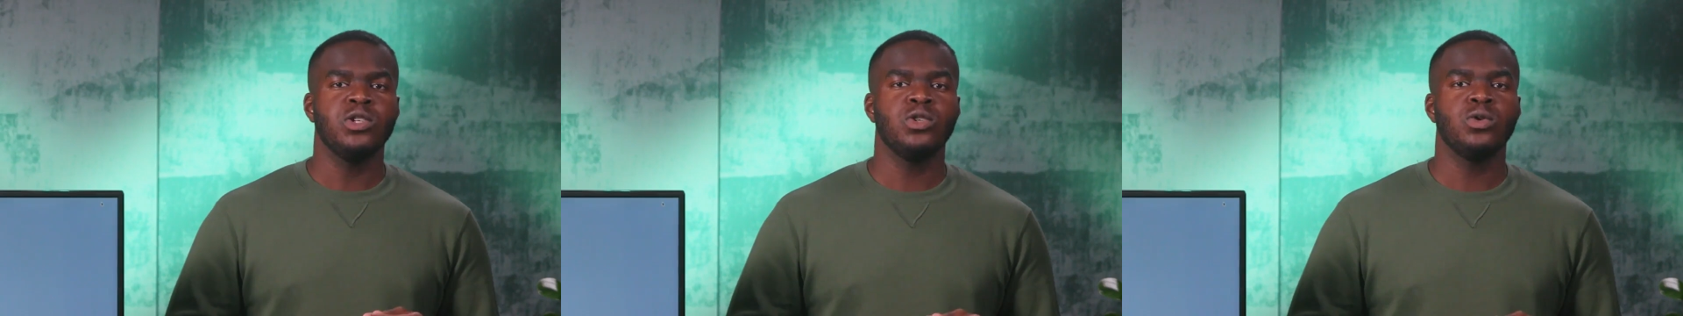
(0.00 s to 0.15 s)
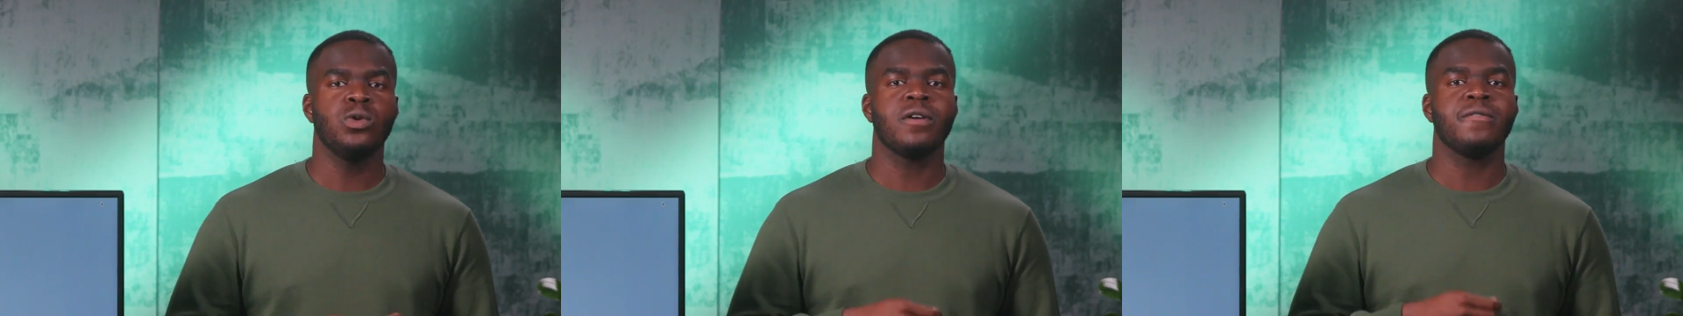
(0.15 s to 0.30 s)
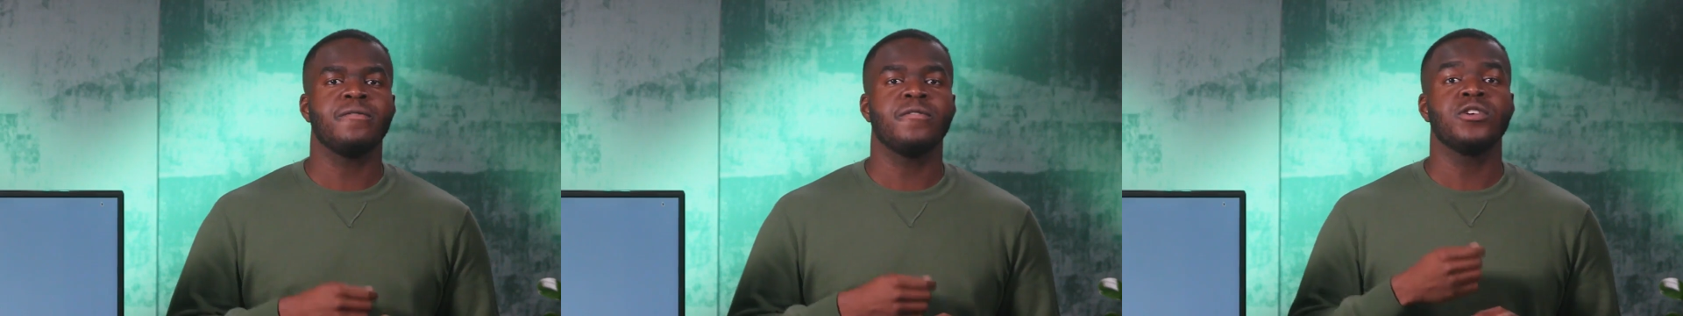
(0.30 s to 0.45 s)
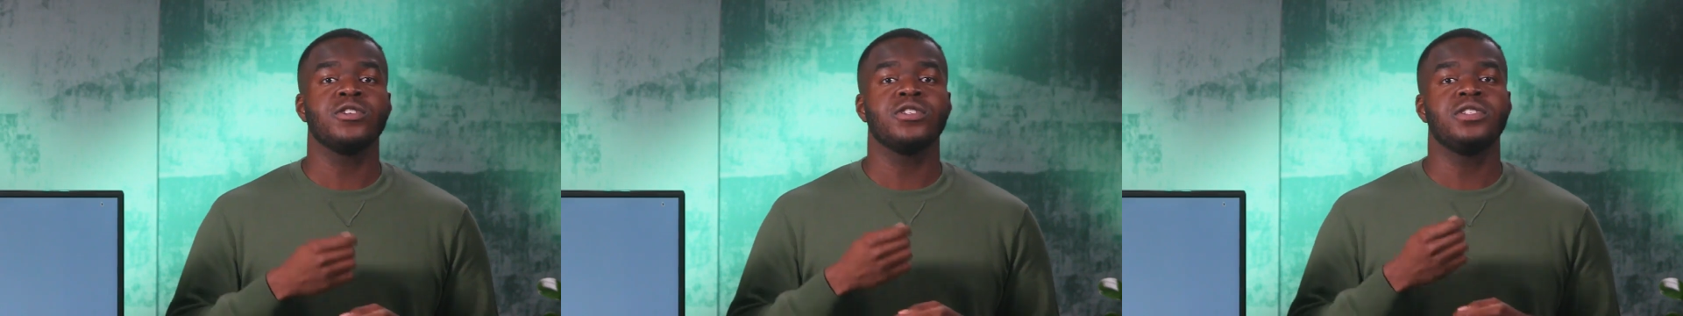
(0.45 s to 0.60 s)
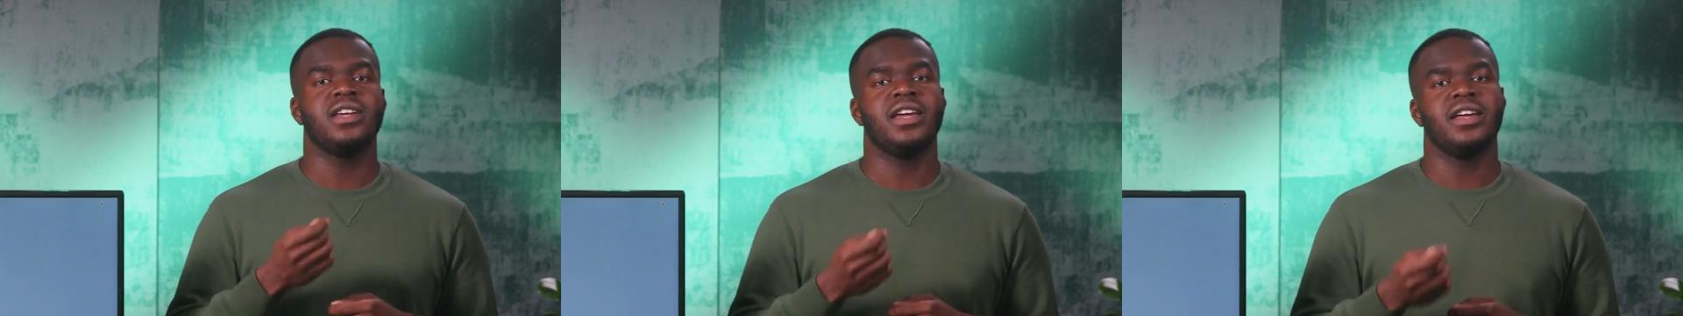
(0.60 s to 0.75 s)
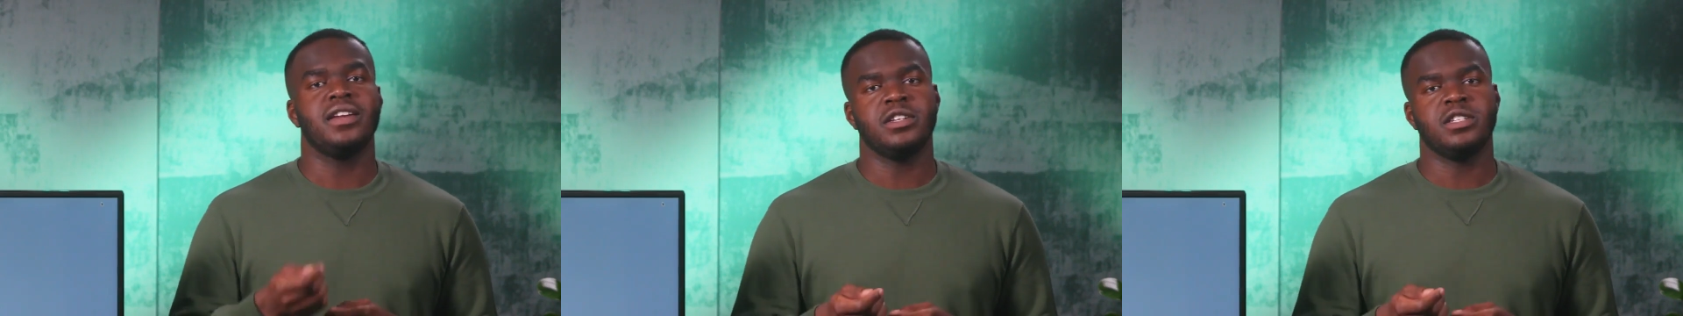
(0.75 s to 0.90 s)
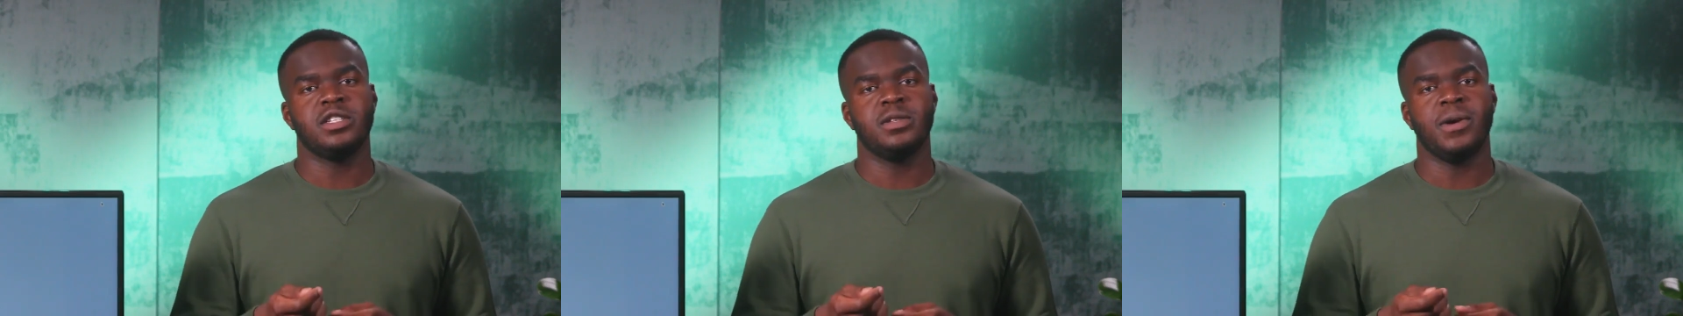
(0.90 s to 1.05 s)
into our first
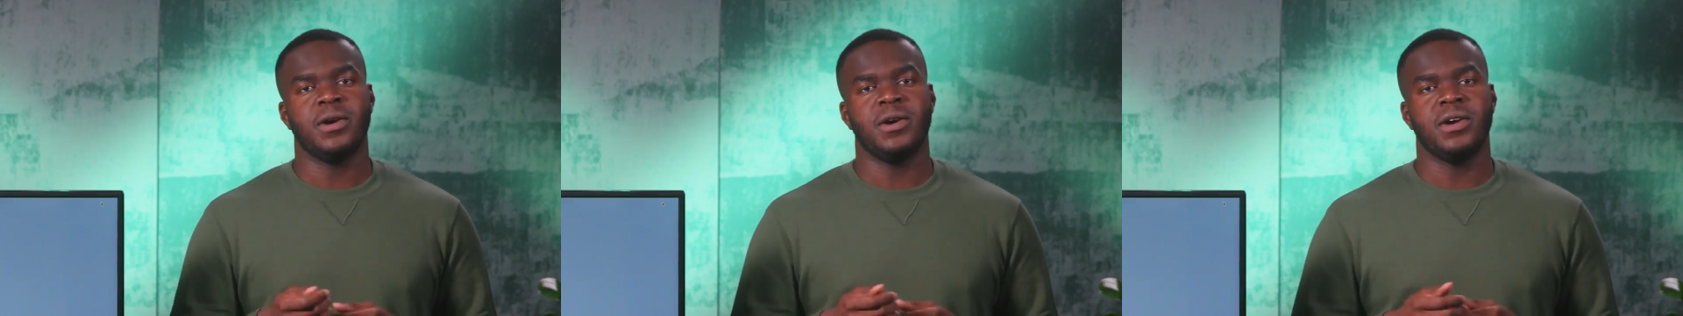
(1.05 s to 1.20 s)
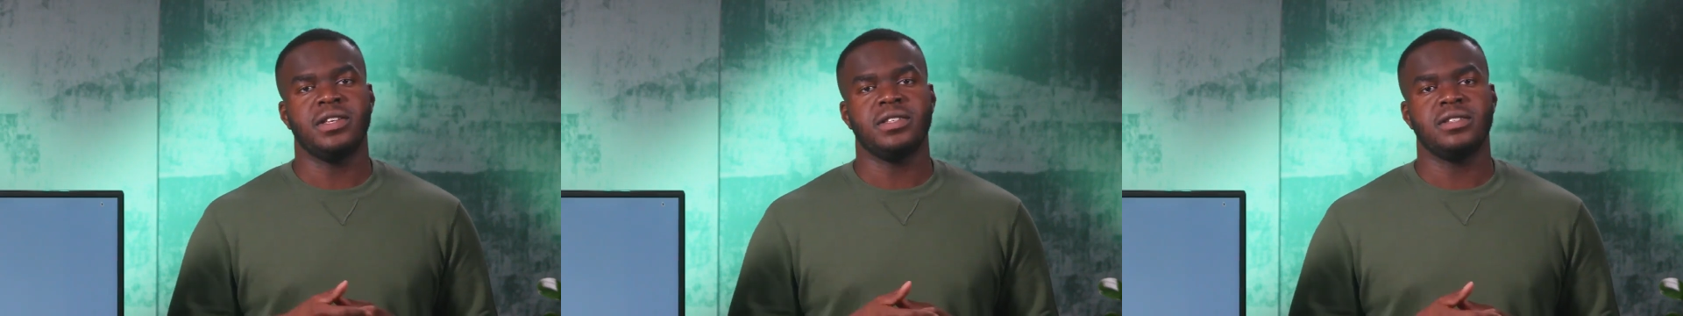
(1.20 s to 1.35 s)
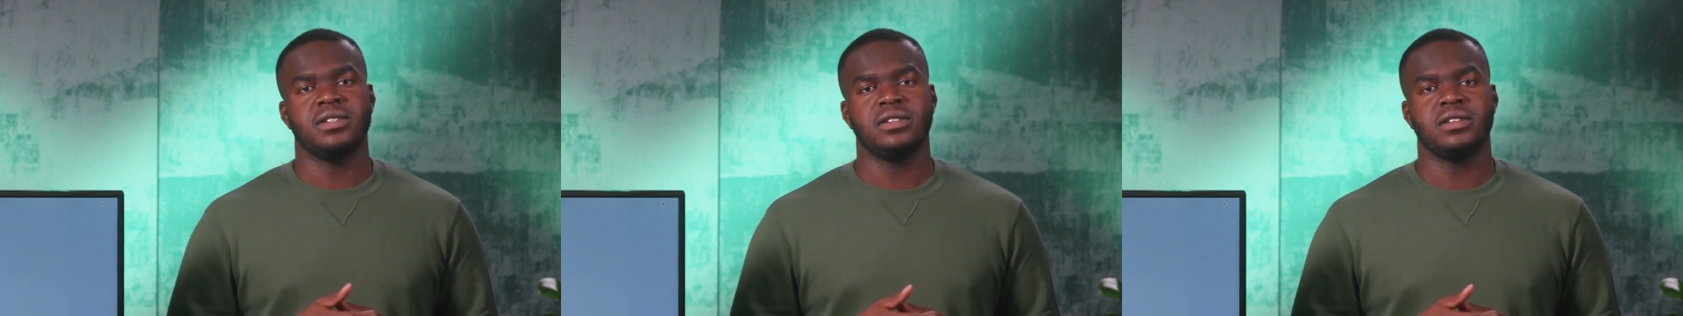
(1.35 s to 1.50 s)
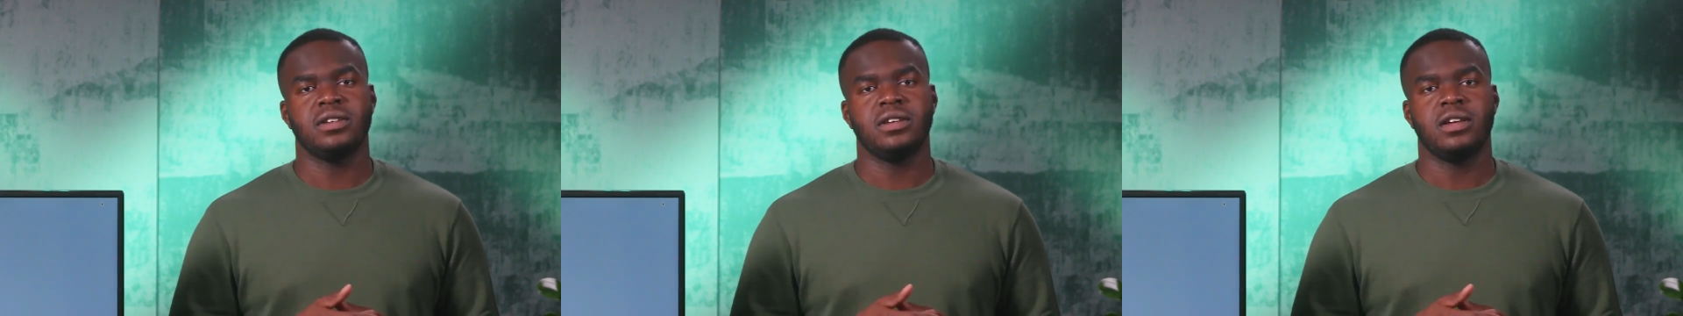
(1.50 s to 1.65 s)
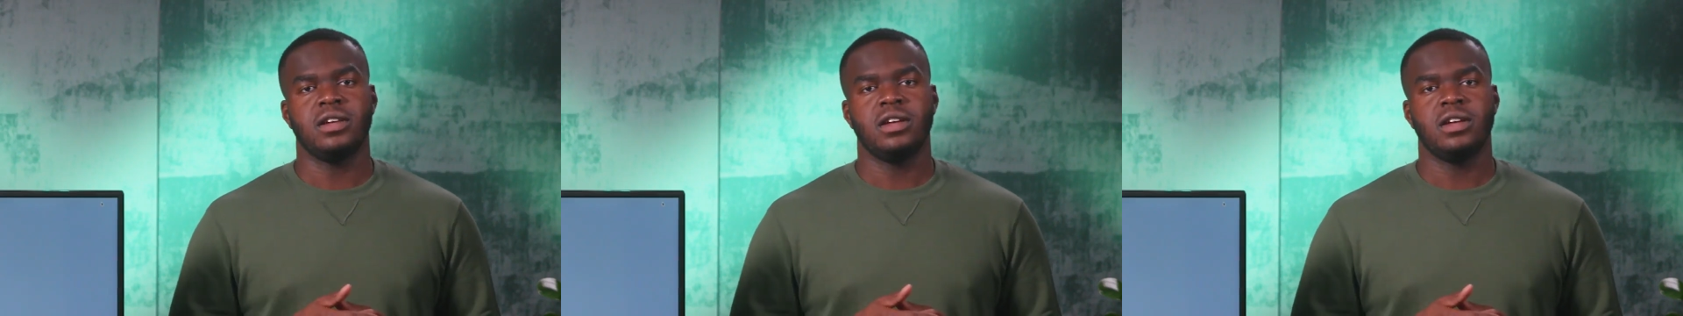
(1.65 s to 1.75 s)
Git experience.